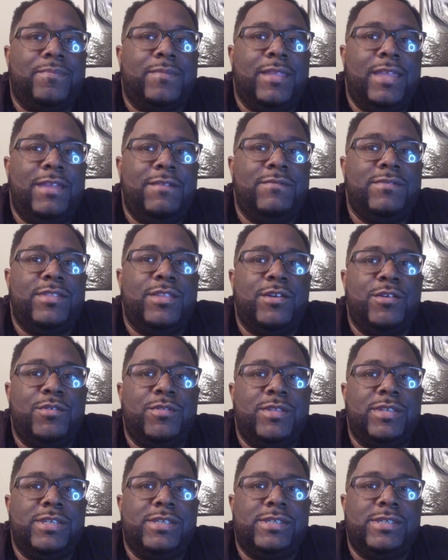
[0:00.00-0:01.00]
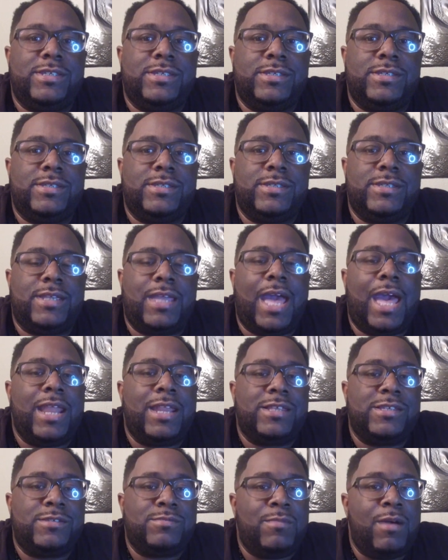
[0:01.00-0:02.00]
even though this is
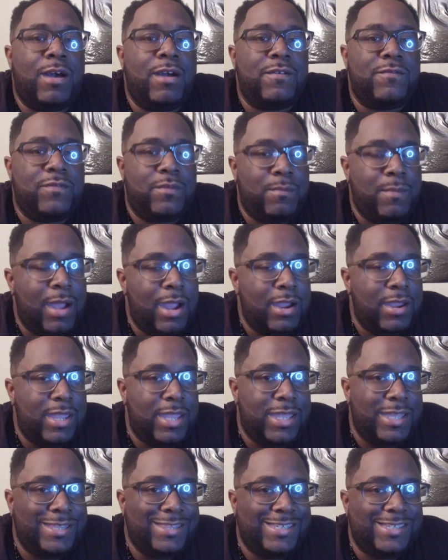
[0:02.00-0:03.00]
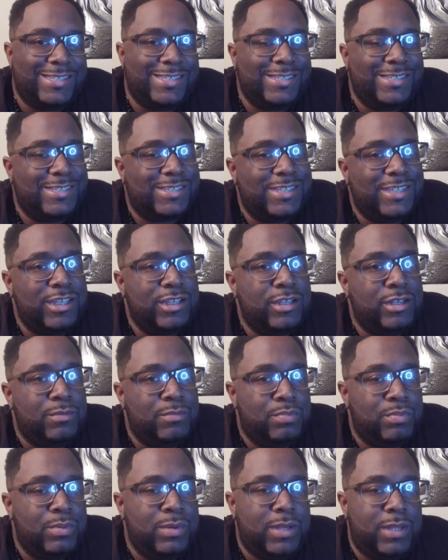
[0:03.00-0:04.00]
kind of small from our end, this is still
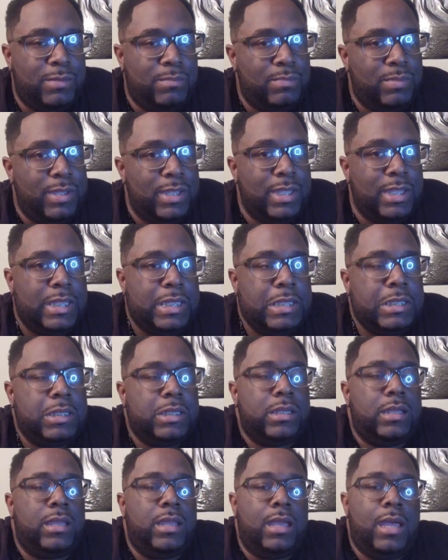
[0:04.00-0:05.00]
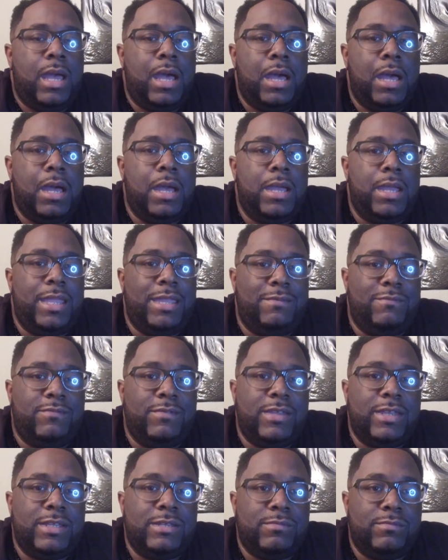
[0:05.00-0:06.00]
a pretty big
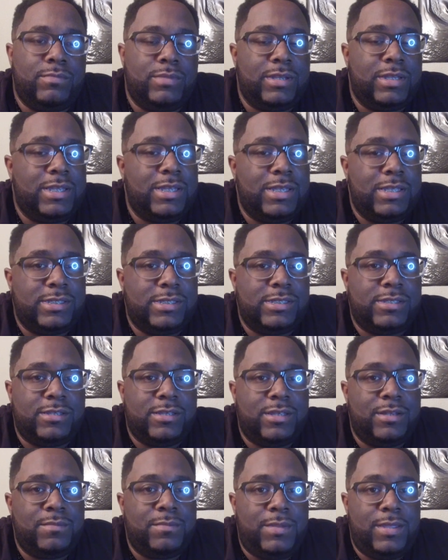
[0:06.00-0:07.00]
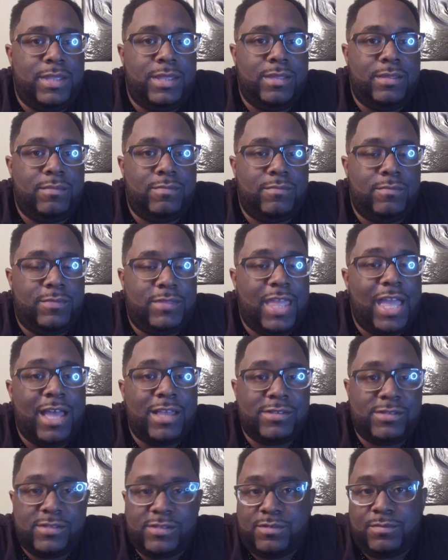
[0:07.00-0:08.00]
event because it's going to be
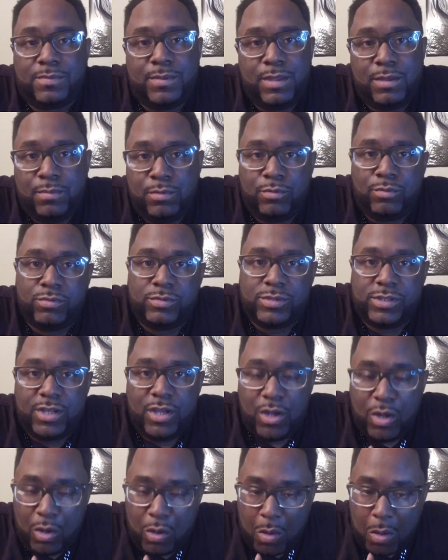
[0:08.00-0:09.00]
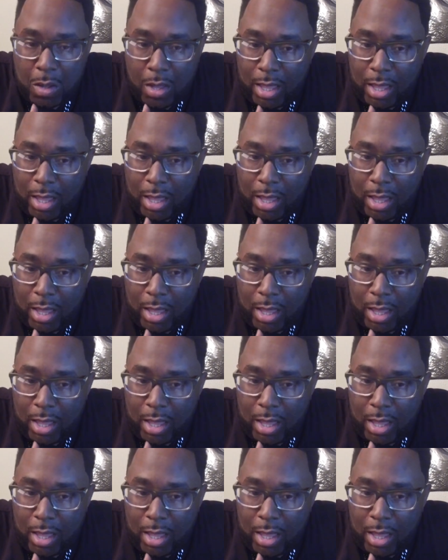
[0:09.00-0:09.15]
thousands of people. So